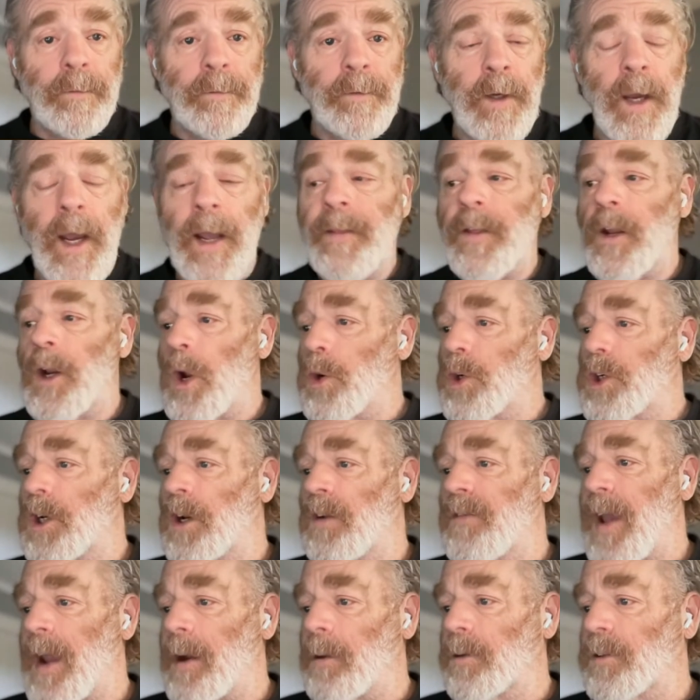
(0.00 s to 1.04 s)
And the notion of
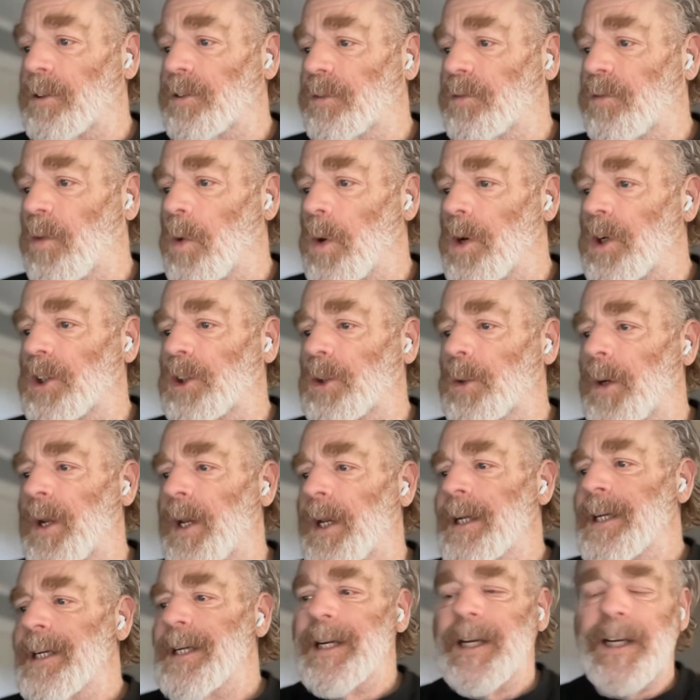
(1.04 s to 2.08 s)
agroforestry
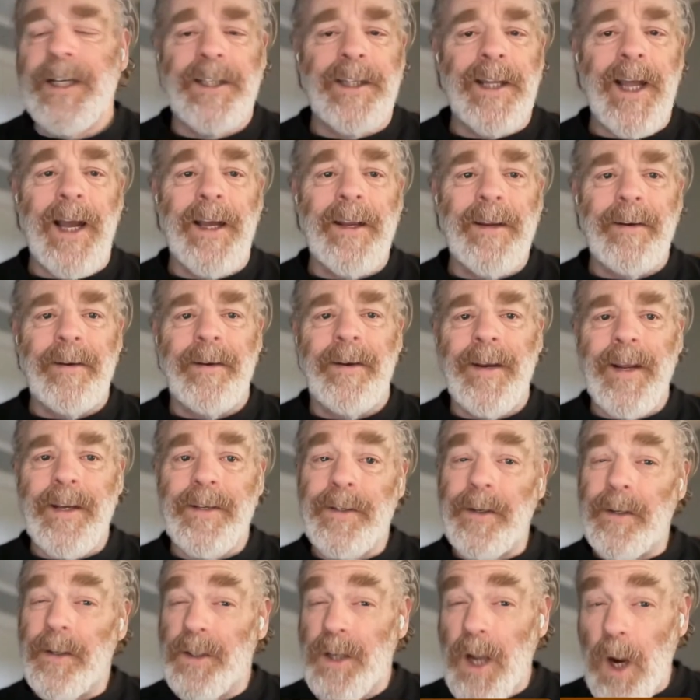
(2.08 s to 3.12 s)
is not
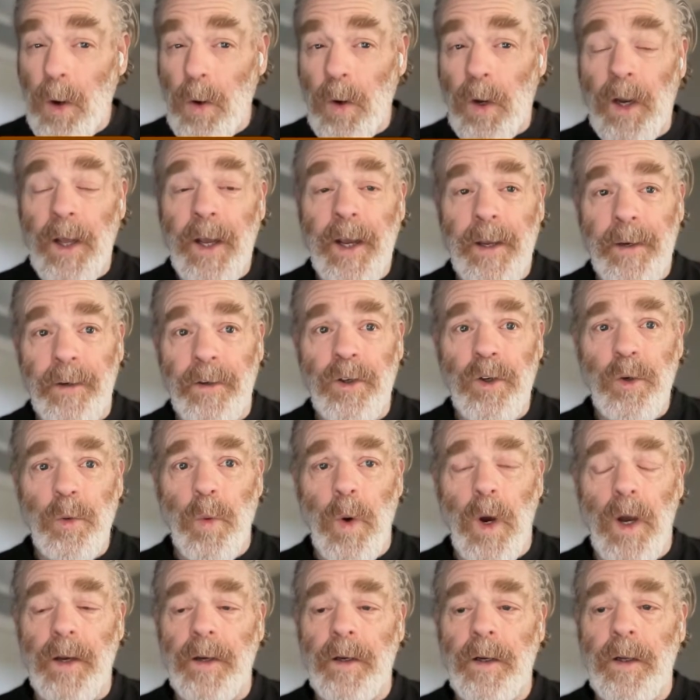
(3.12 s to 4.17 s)
necessarily a new
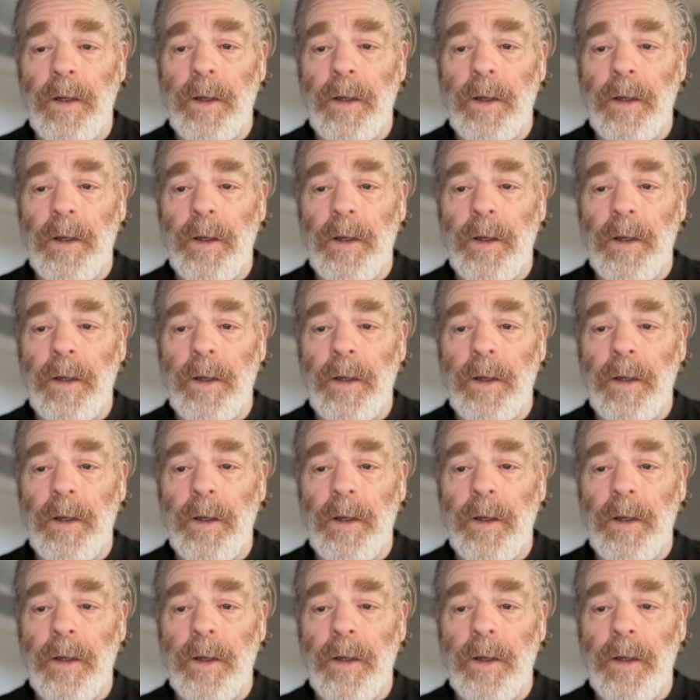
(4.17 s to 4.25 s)
one.